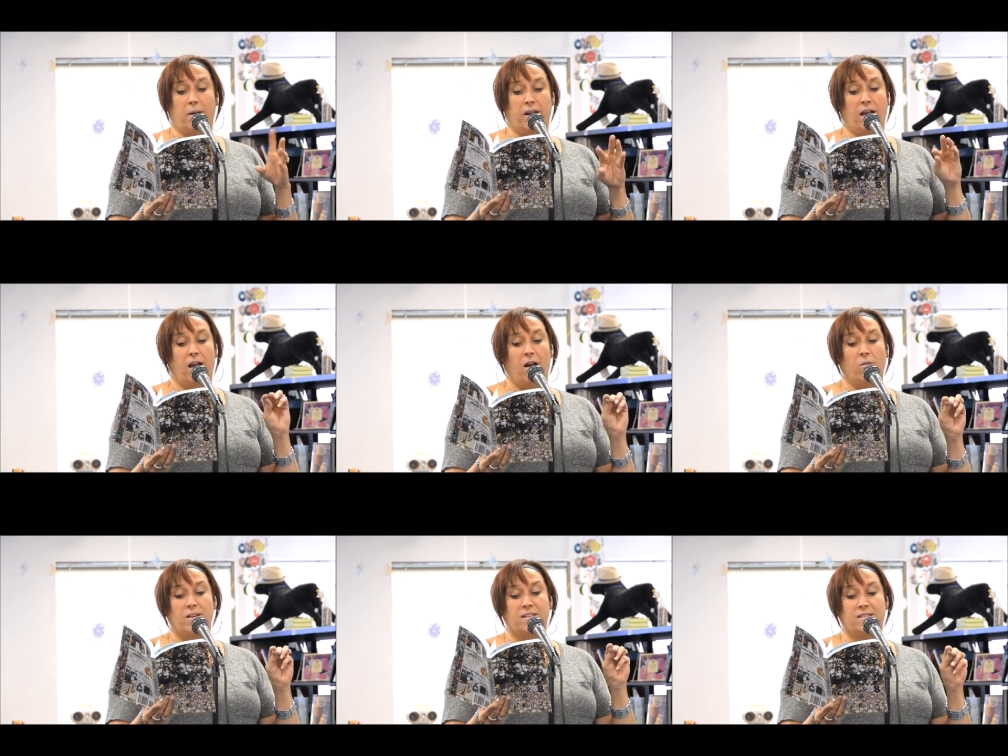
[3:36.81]
But I
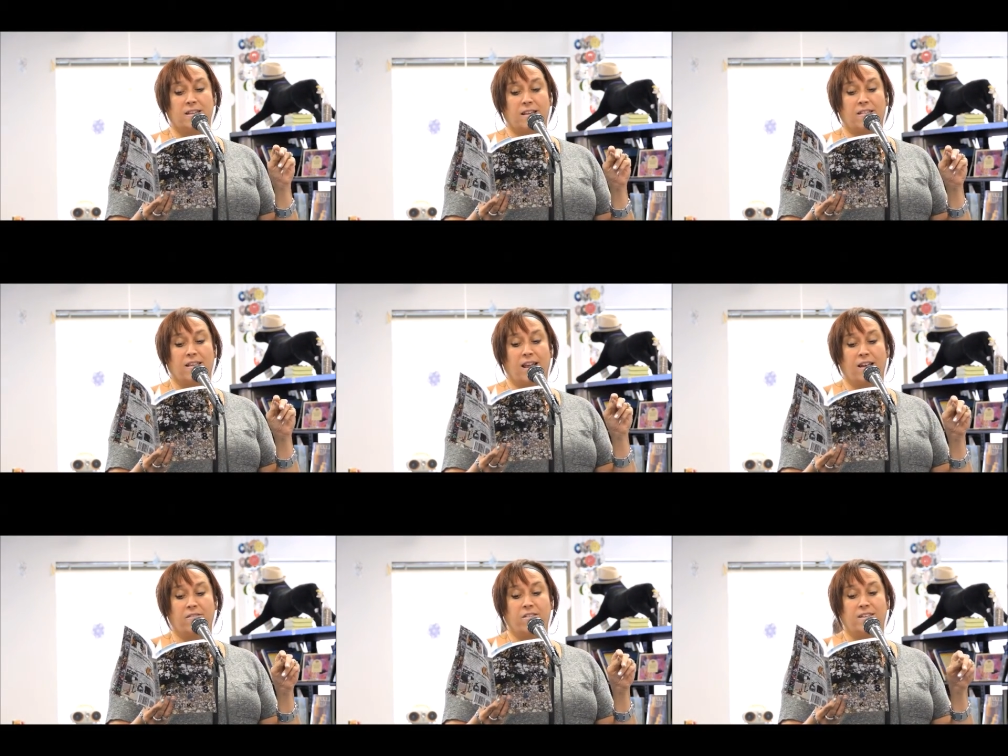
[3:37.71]
always think at the
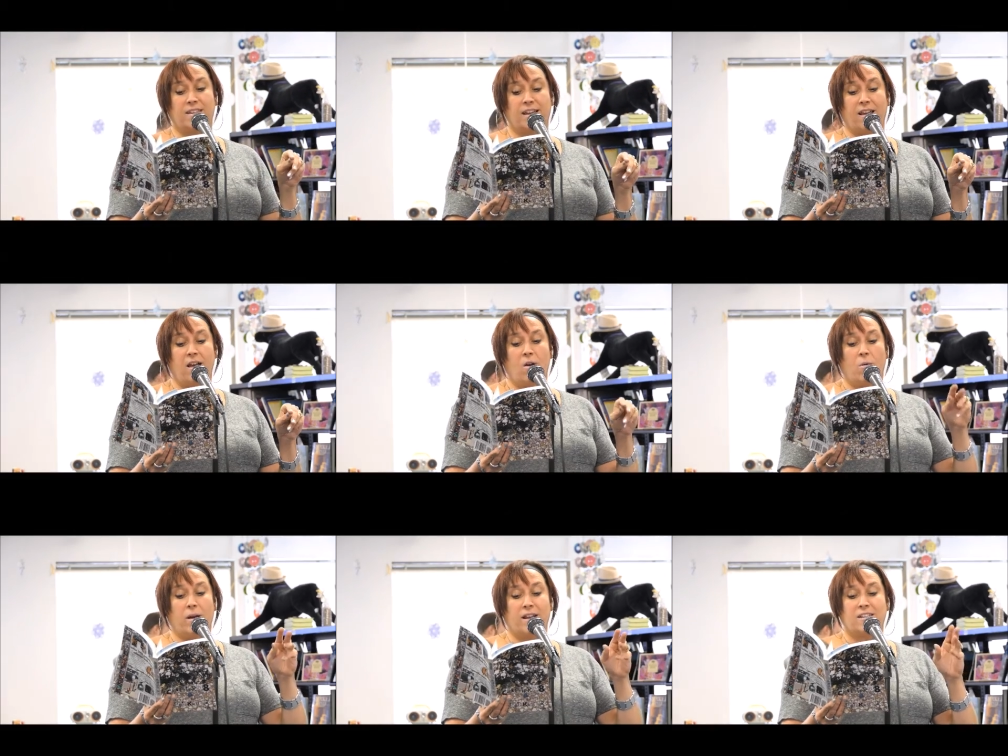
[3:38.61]
end of the day,
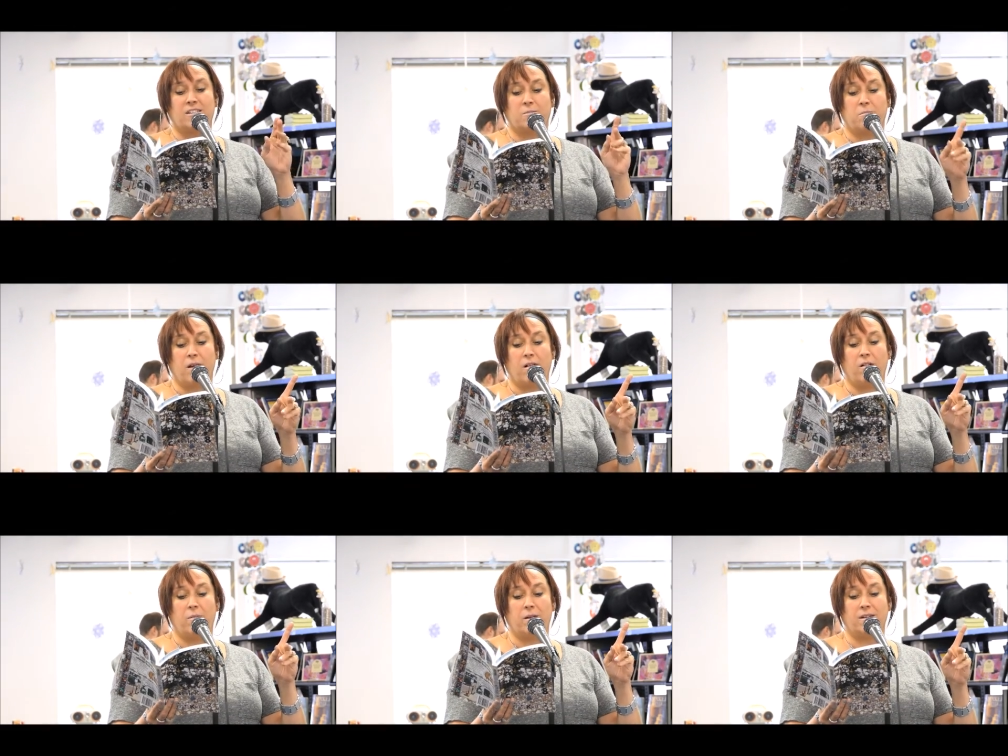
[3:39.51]
when I
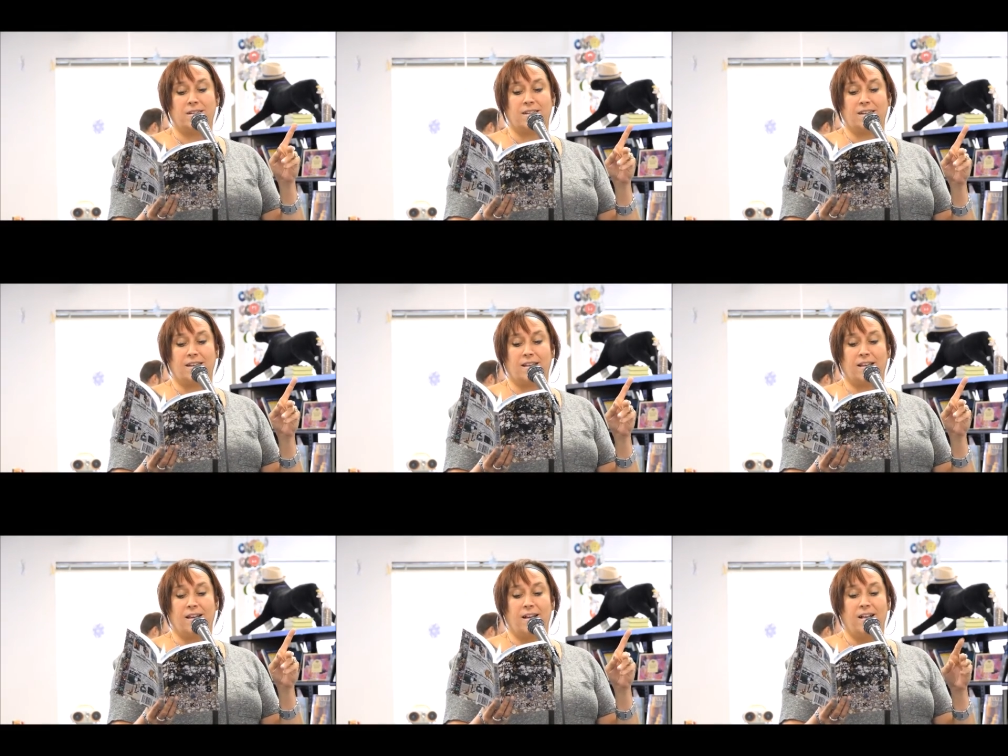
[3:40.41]
smell a martini,